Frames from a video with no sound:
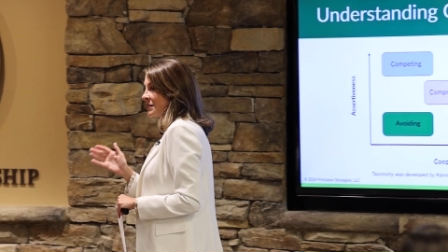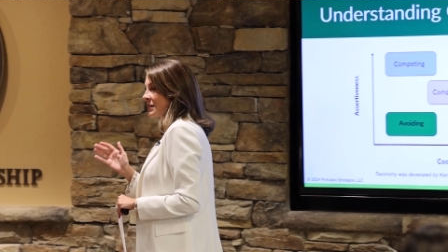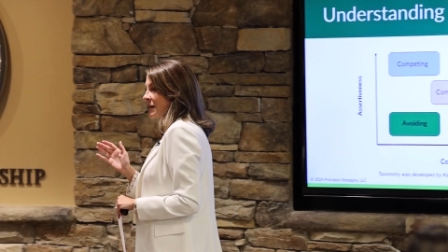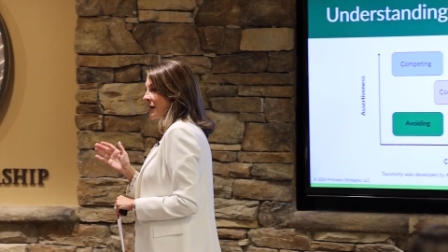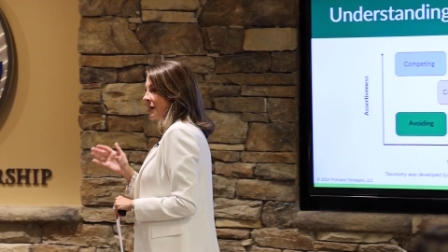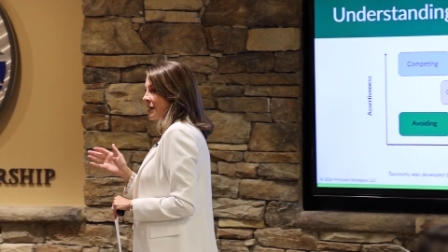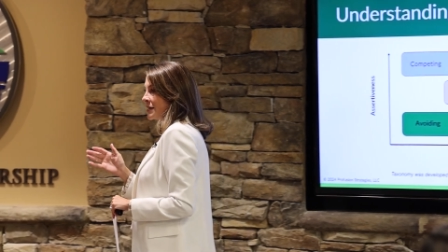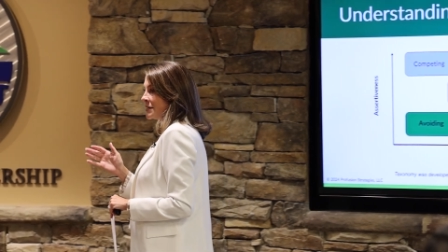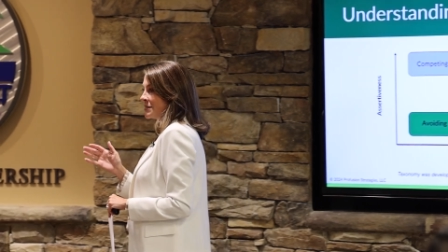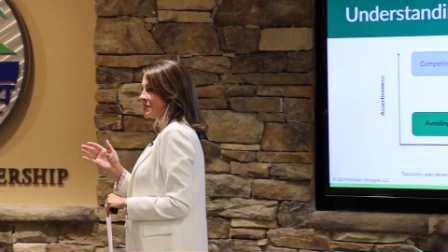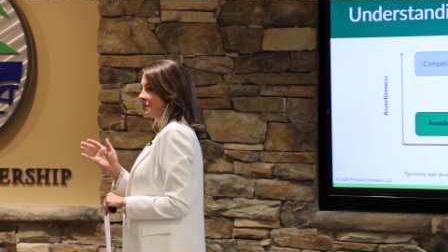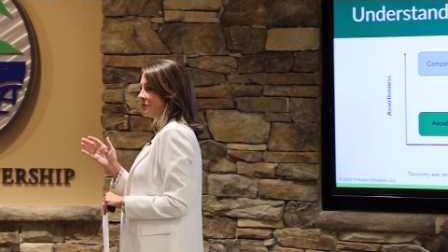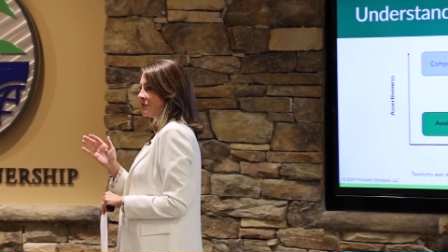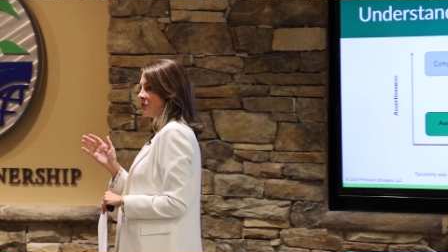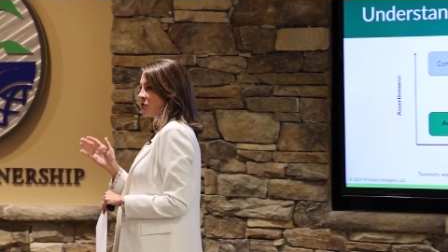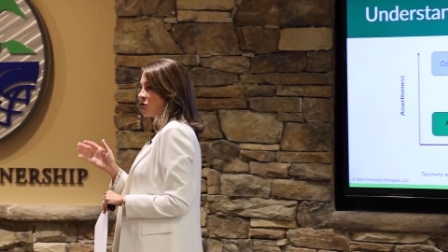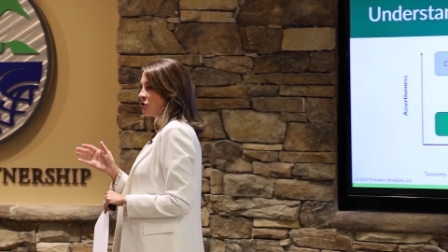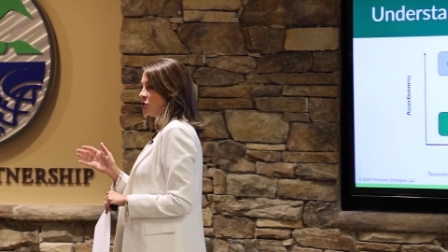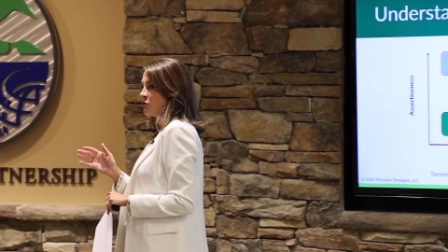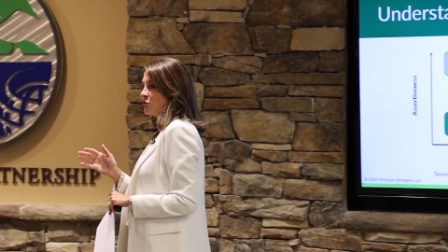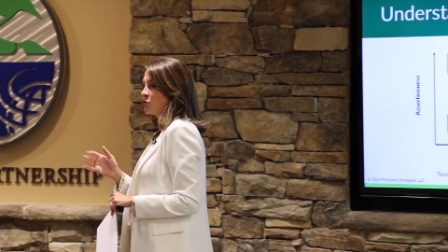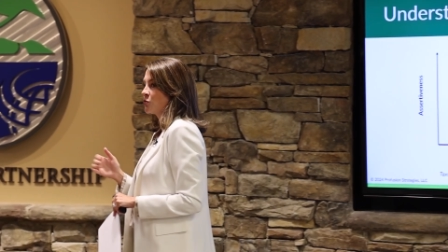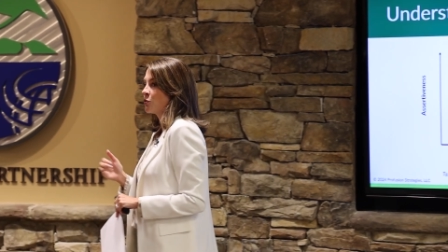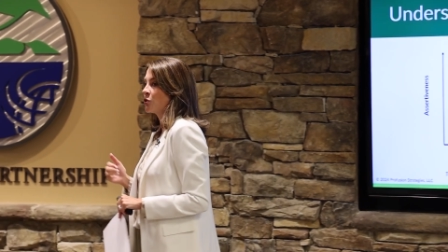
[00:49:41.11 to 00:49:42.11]
kinds of
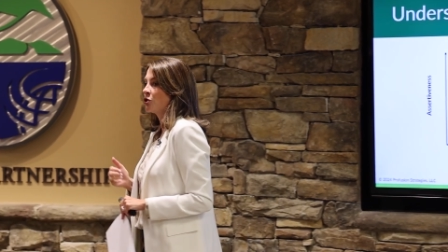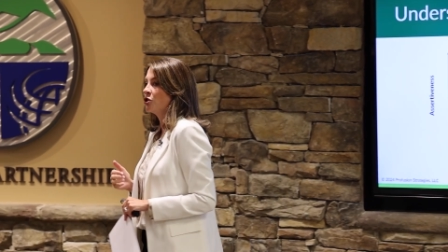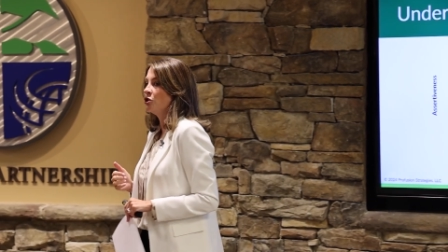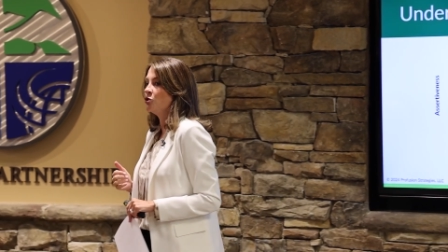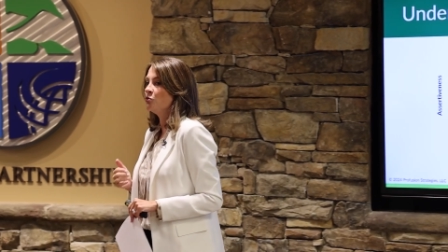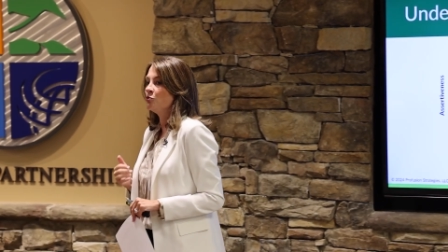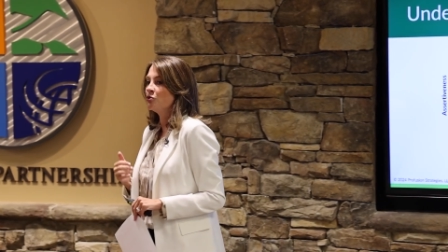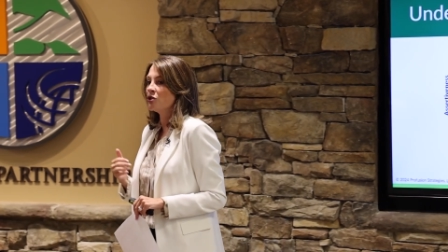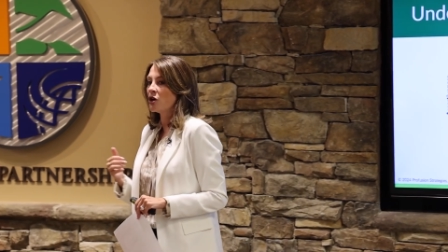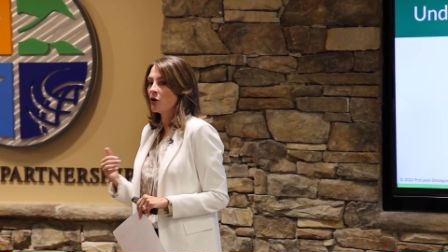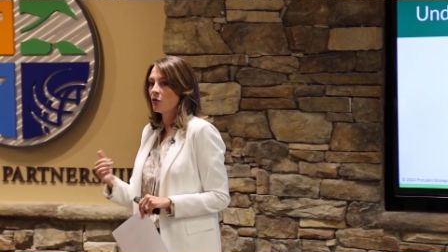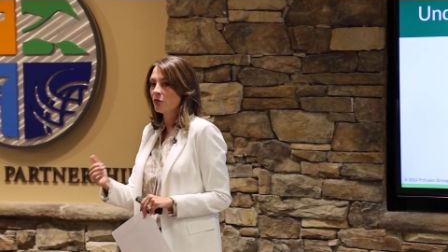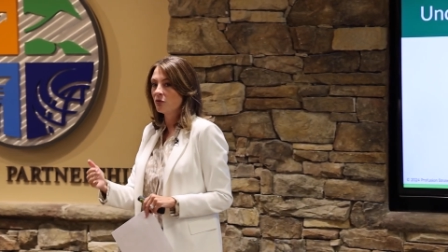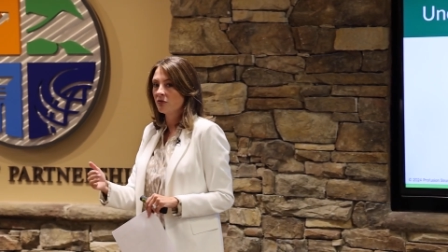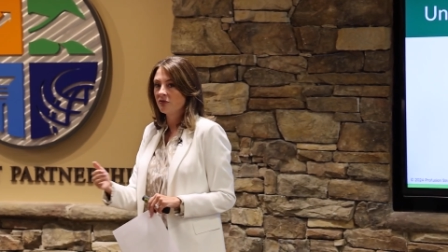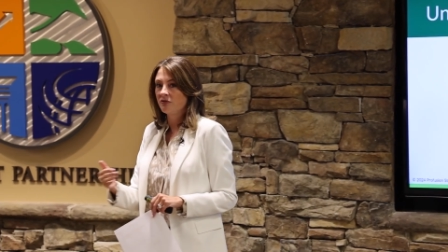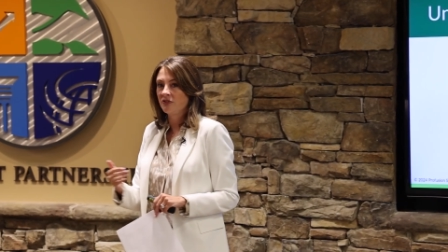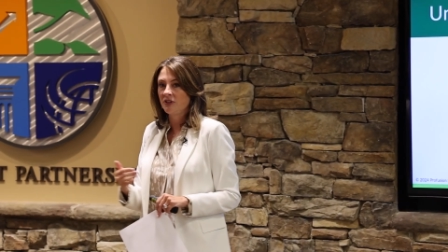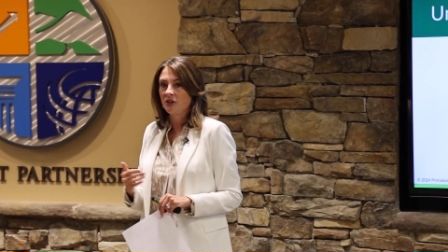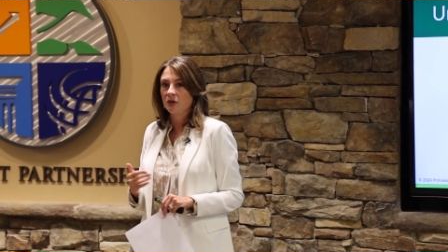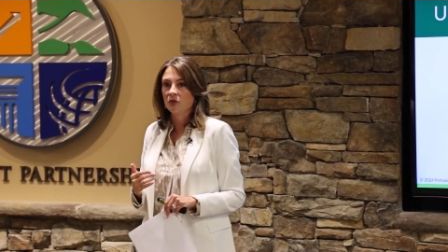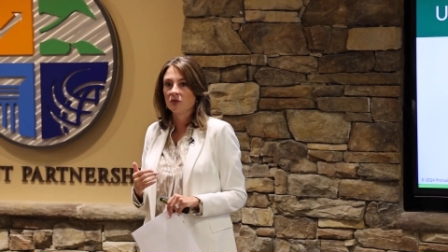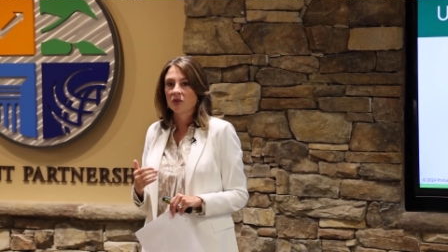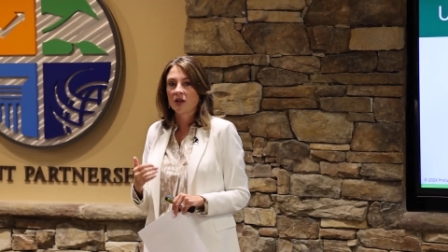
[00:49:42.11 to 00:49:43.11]
issues where you don't
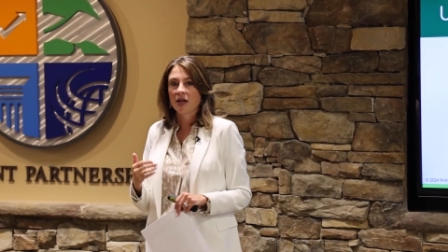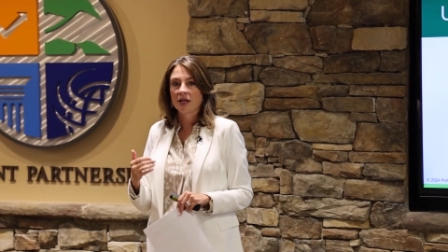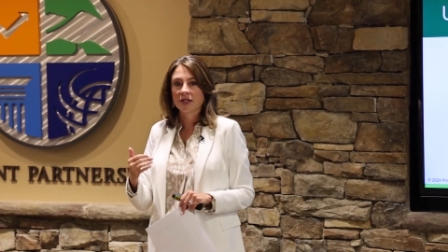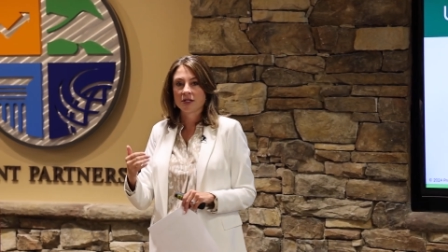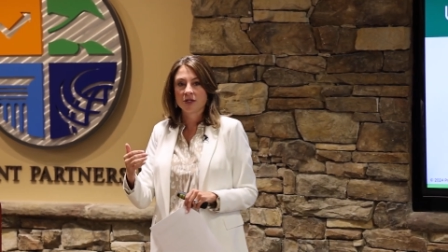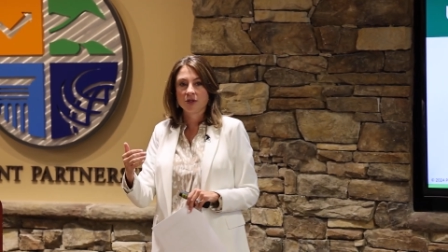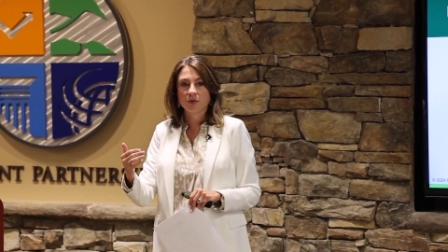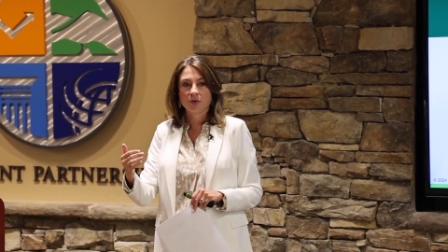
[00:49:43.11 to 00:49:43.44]
feel like